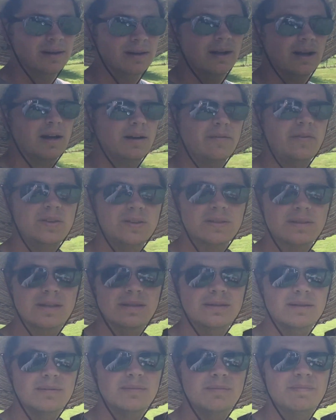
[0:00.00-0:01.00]
of his
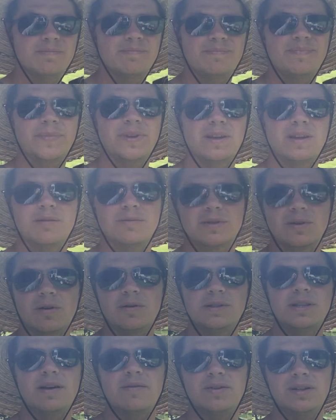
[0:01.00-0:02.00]
system. He was
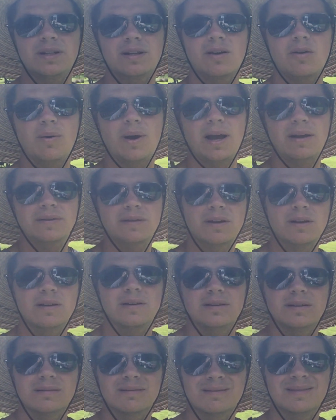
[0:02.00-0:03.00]
always having to go out there
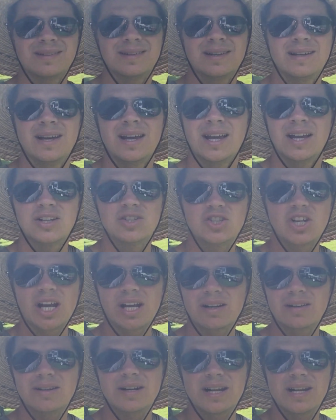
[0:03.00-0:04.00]
and check
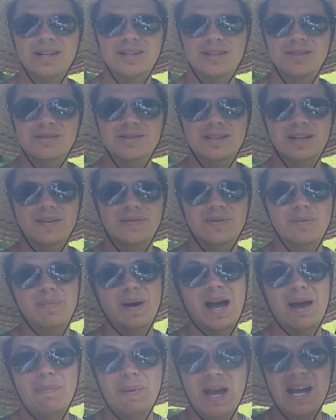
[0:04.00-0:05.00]
on it and do stuff. The
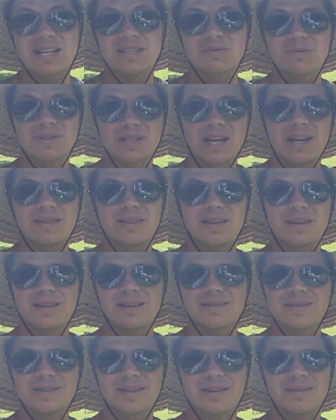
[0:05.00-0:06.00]
bypass was out there,
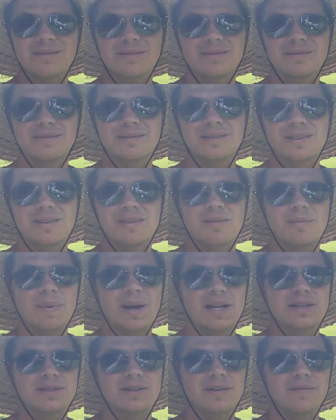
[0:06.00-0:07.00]
so you
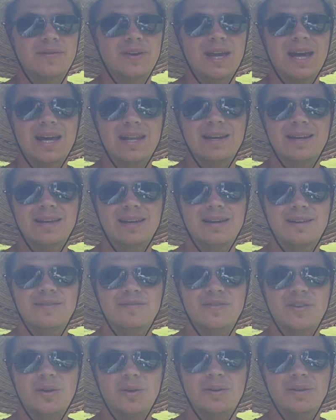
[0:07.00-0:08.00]
imagine if he had any kind of
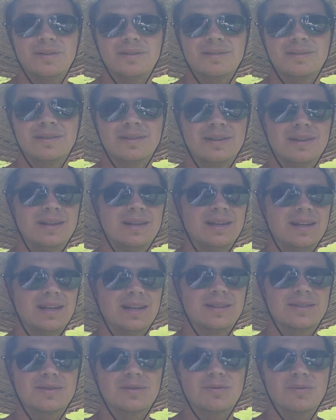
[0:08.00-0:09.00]
fault,
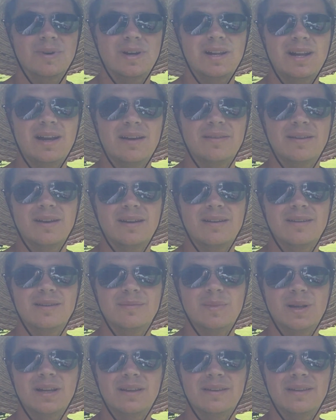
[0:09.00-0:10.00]
just to run out there in the
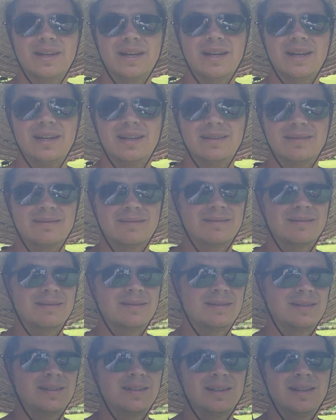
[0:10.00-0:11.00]
middle of the night.
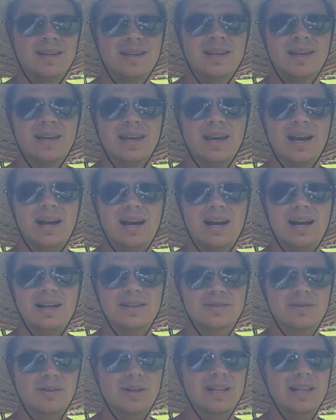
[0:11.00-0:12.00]
Uh,
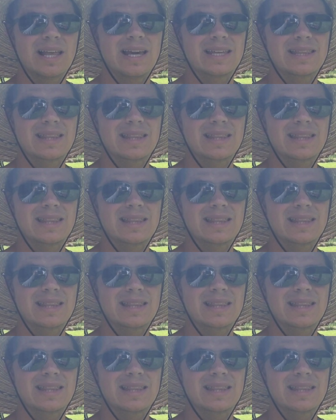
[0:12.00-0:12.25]
so he didn't like